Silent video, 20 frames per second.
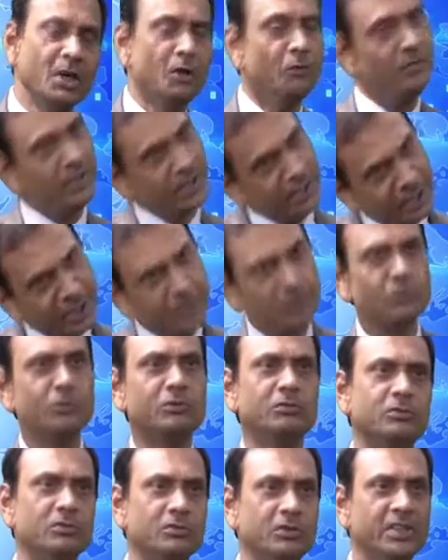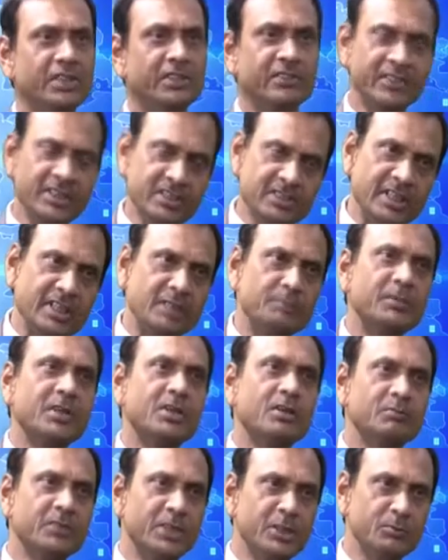We need to increase the number
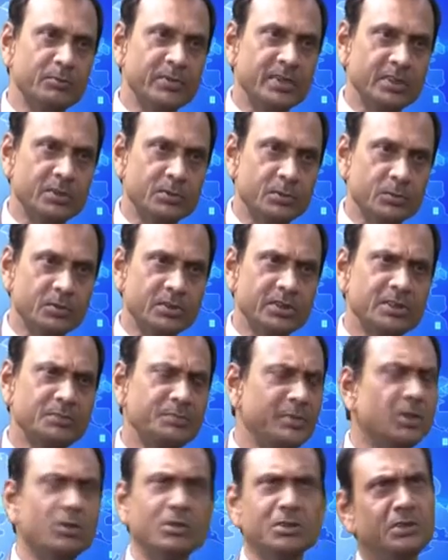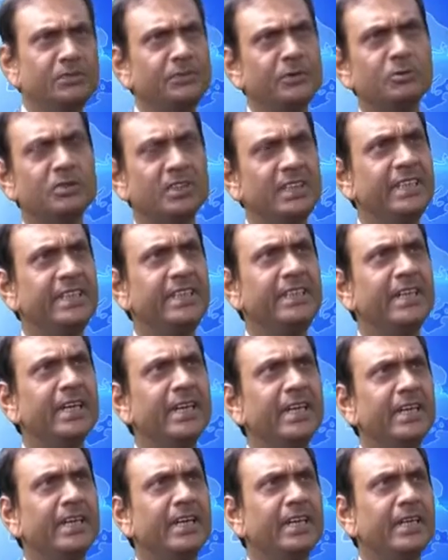of the human resources, because if you see
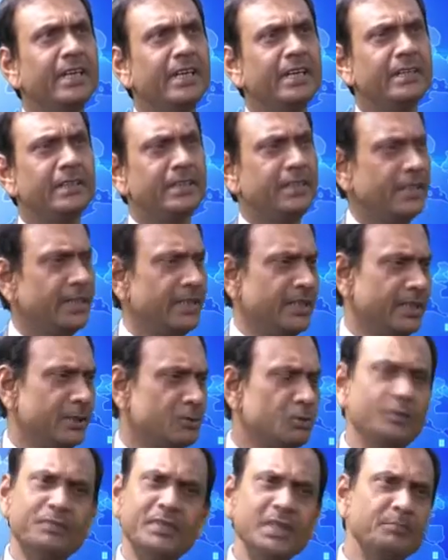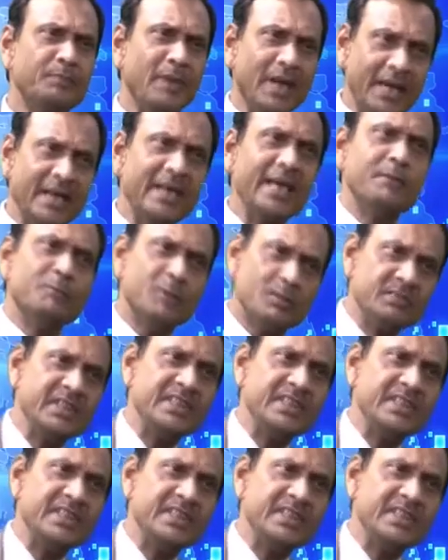the shifting paradigm of the